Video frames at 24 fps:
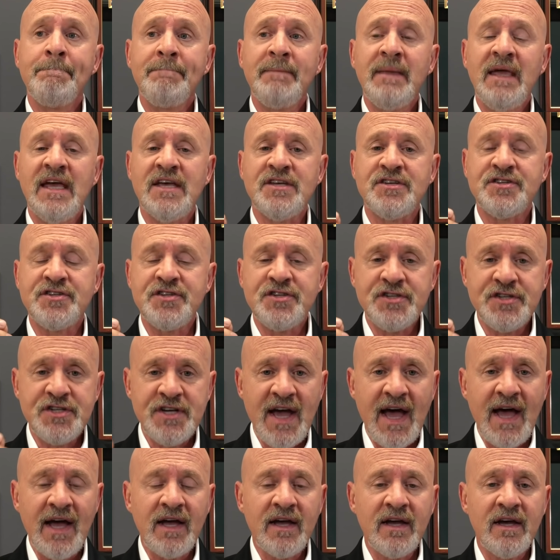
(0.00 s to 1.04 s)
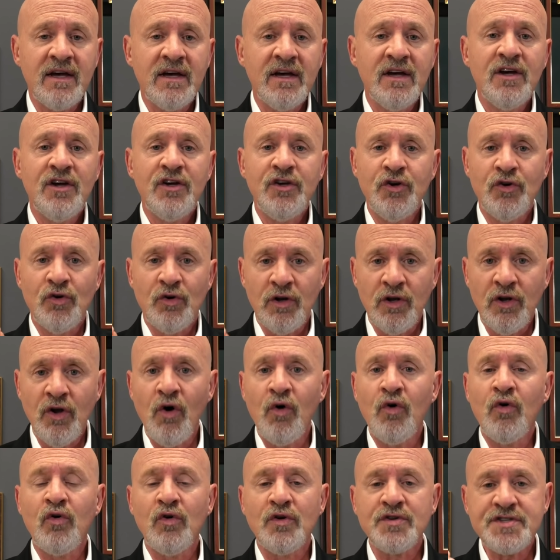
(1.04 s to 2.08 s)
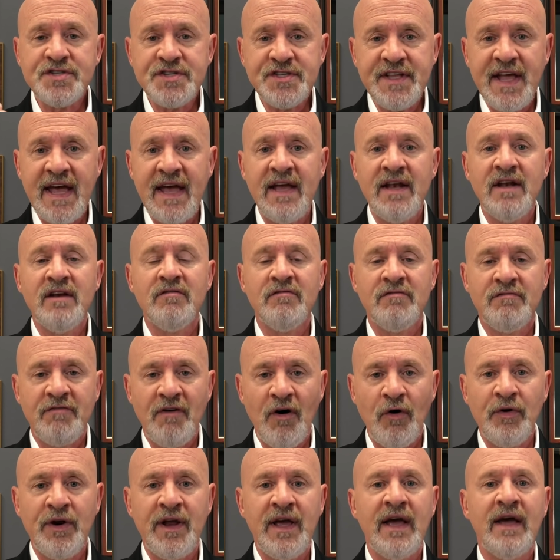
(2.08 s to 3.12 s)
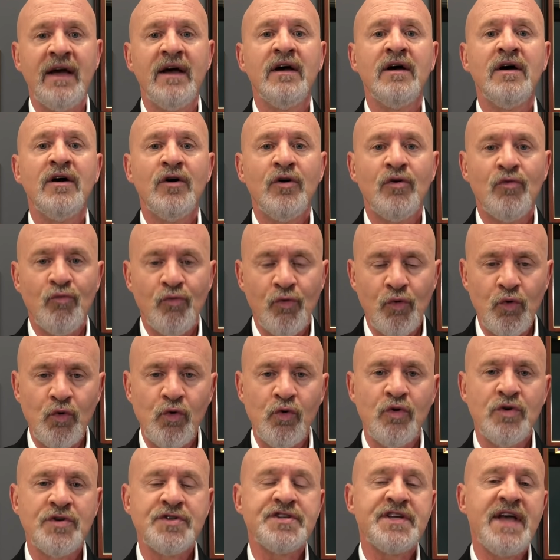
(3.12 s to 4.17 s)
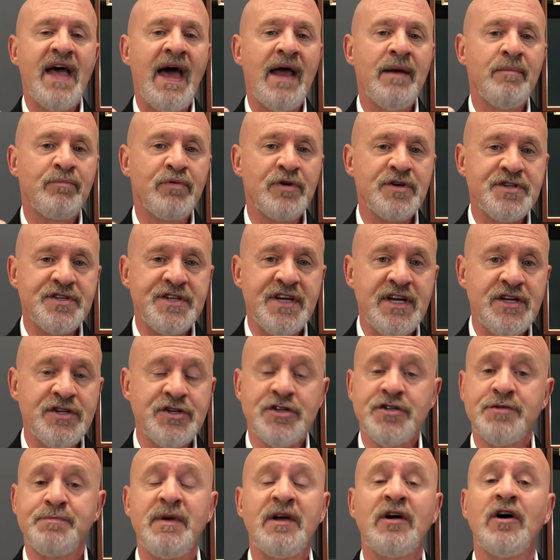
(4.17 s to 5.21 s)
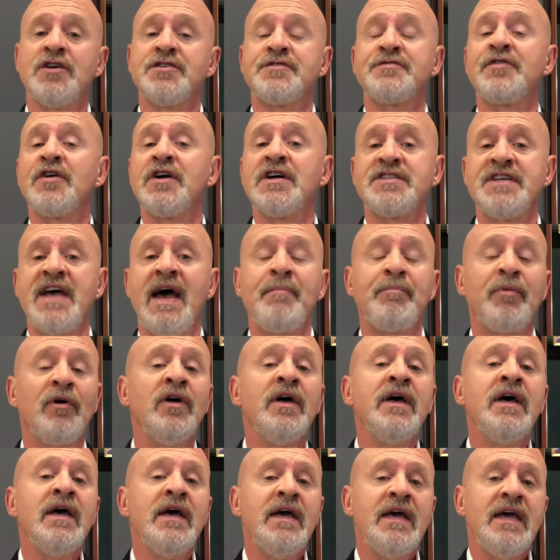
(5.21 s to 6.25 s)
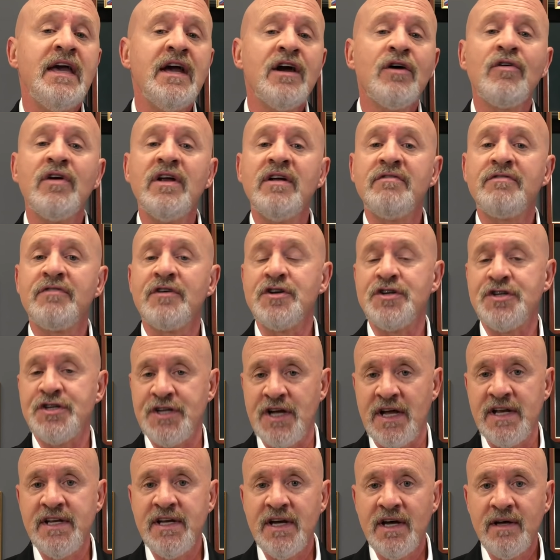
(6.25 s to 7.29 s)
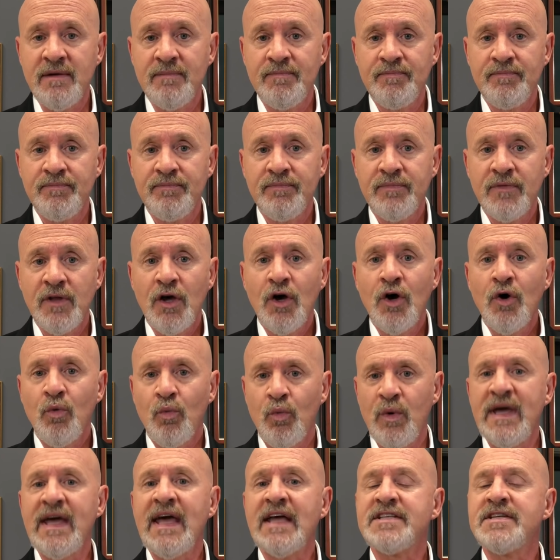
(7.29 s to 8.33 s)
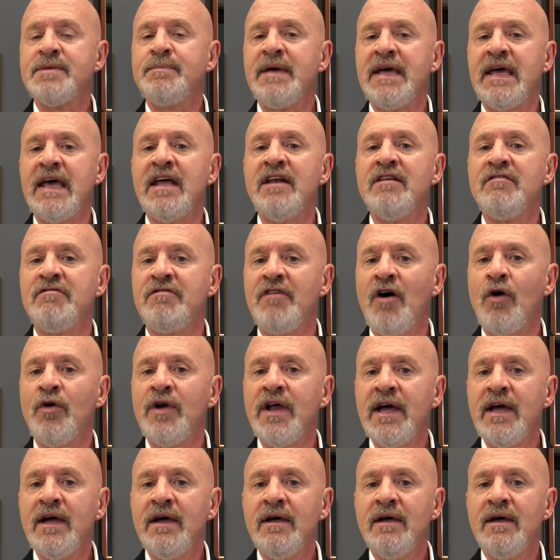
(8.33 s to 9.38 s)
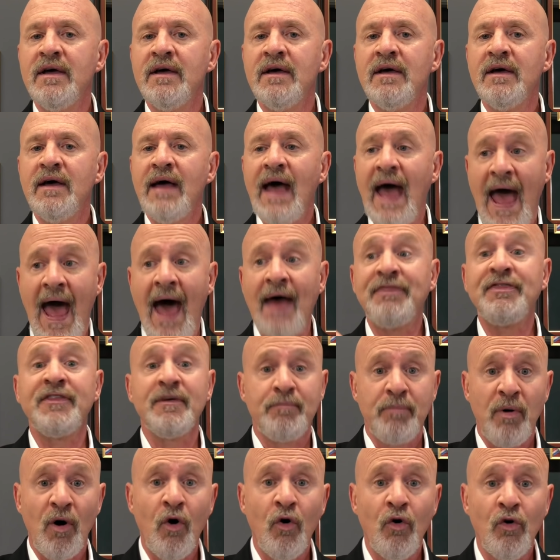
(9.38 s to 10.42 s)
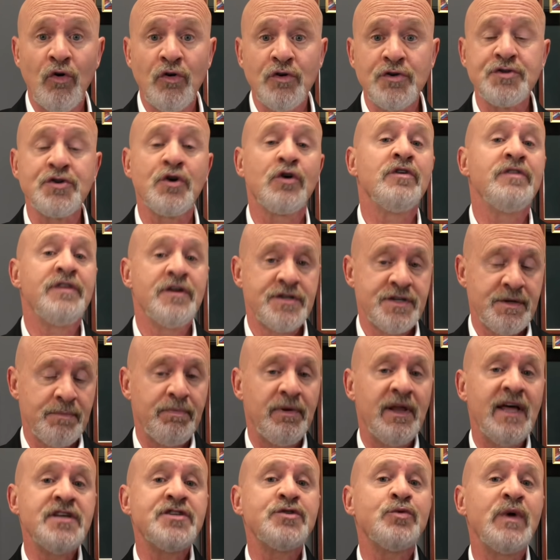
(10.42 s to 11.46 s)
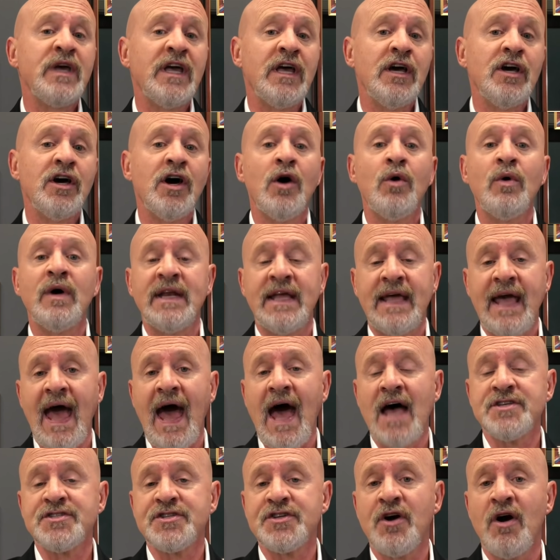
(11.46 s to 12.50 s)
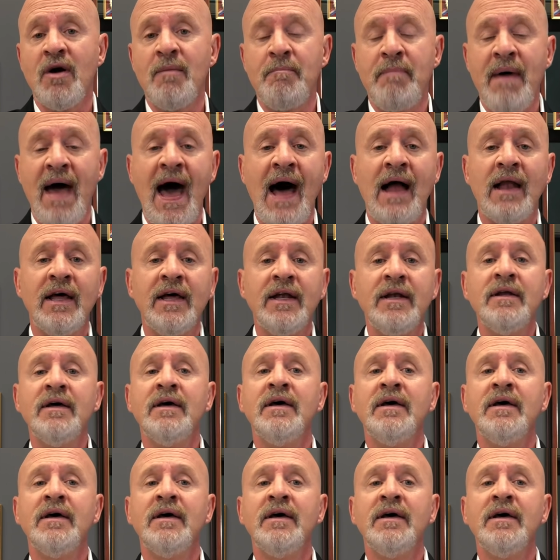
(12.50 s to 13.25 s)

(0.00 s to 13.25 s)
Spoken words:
is check your local state voting rules and procedures. Because, for example, here in Virginia, we get to begin voting at the polls, or there's a place we can go and cast our ballot